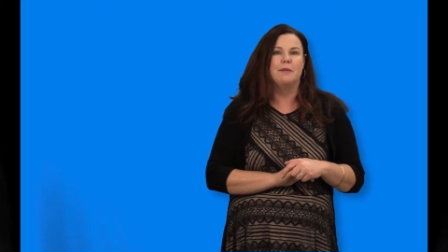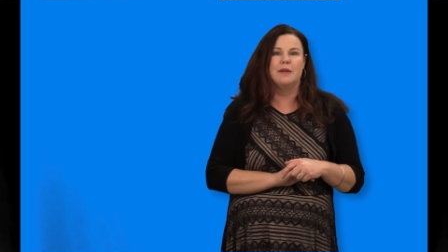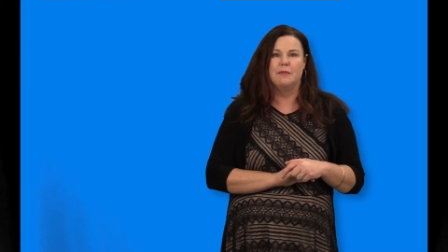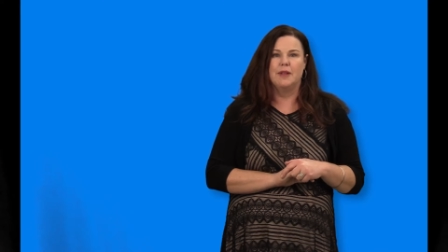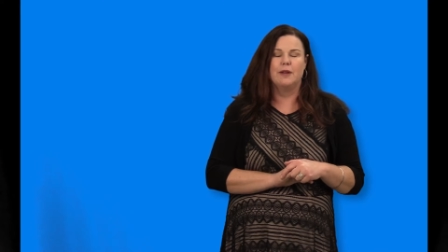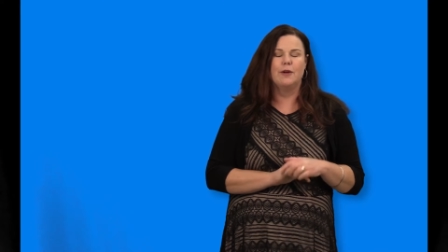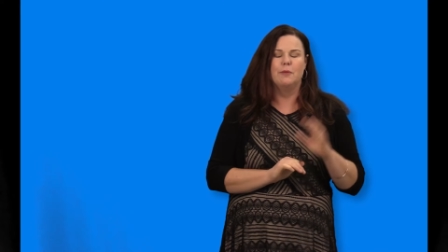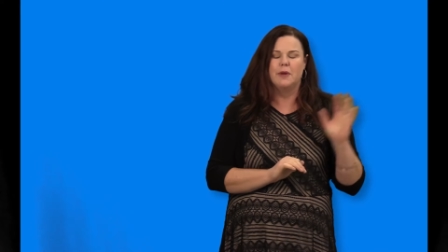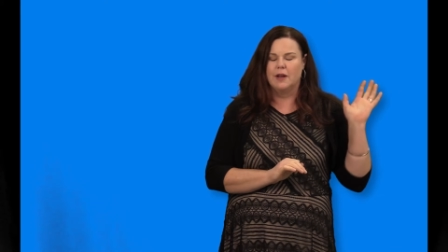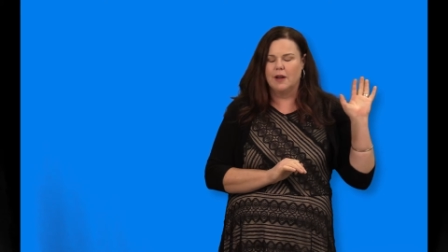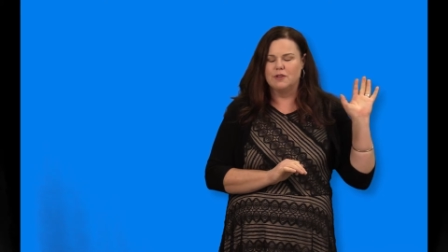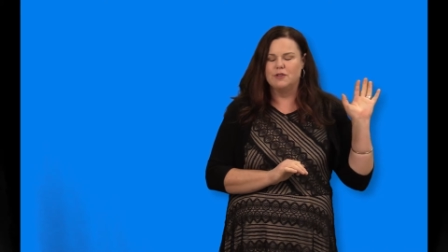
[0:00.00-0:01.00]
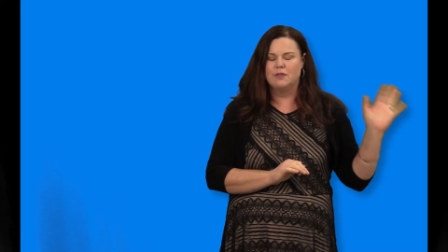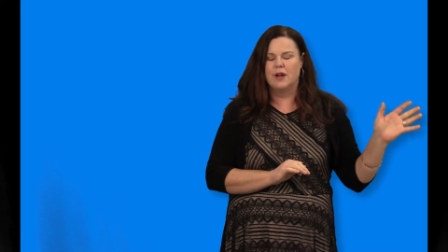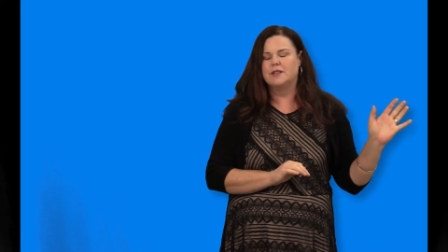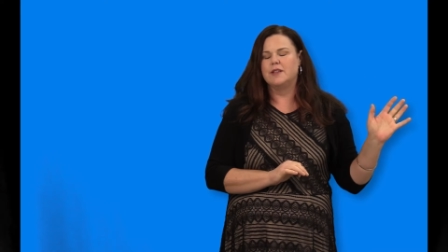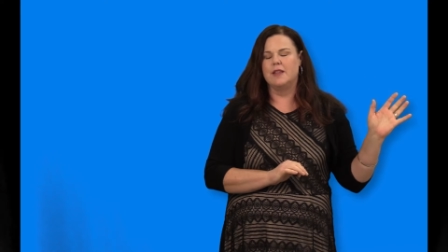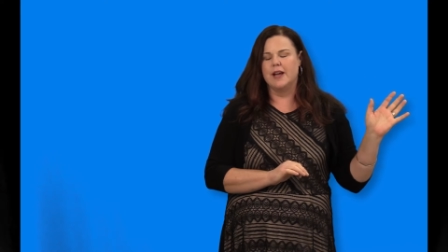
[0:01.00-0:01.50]
and I'm like, oh my gosh, do
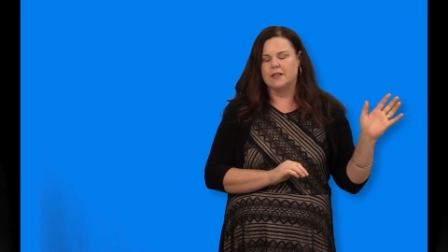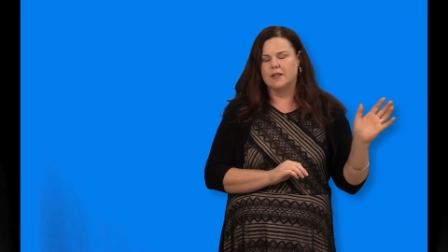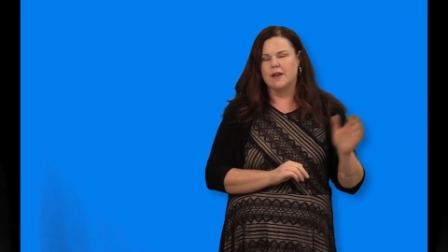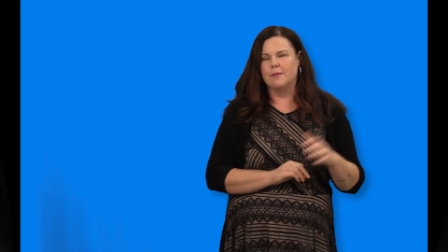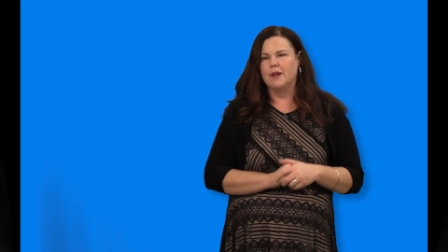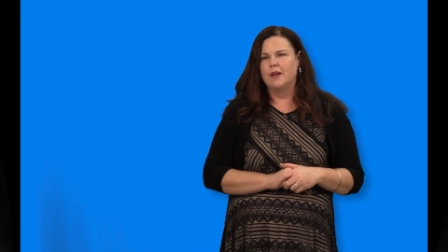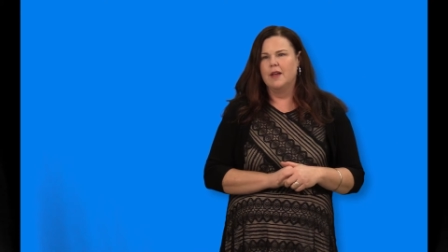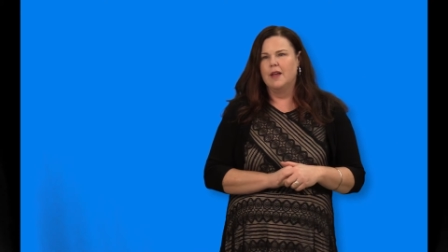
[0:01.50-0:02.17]
not say that to them.